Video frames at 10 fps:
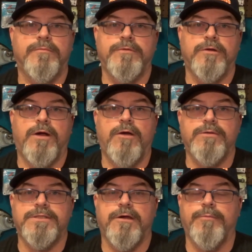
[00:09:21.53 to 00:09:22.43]
You know, I
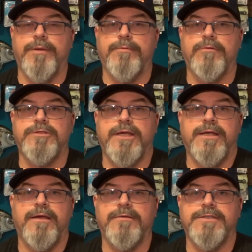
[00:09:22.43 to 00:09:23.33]
always tell people, check
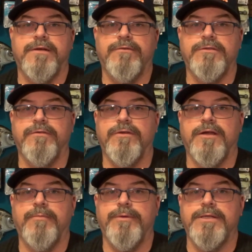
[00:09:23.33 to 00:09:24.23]
out several different
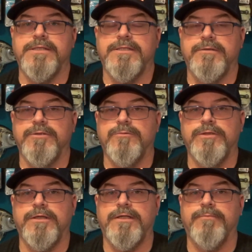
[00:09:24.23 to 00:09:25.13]
companies and see which one
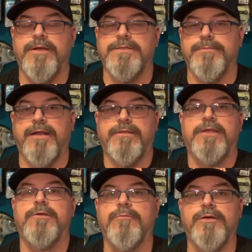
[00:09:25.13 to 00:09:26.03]
you like the best, but I
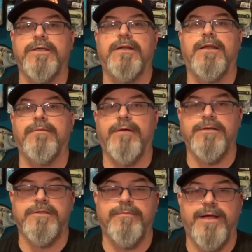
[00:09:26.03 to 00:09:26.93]
think you're really going to like
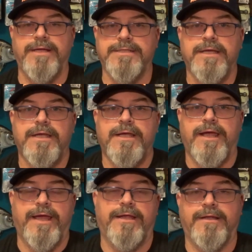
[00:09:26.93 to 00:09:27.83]
Monsterbass.
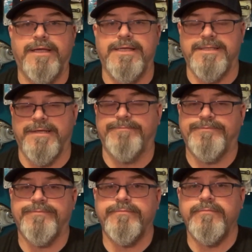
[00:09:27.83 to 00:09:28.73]
And like I said,
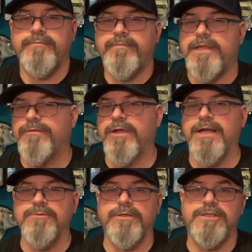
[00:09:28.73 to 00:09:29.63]
if you
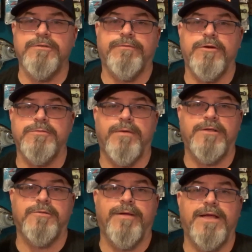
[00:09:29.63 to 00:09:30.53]
guys want to get your first
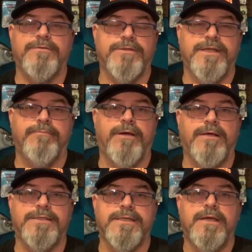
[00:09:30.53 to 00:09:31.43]
Monsterbass for $10,
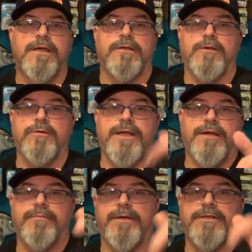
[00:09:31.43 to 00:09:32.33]
go
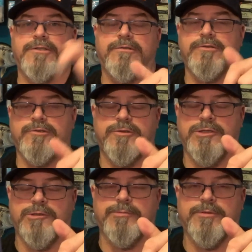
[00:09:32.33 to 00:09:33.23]
down in my
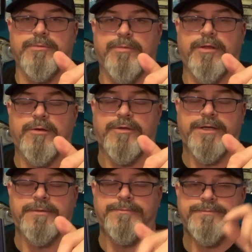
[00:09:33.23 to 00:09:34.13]
description below
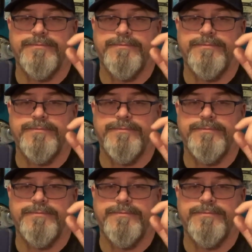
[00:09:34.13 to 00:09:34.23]
there.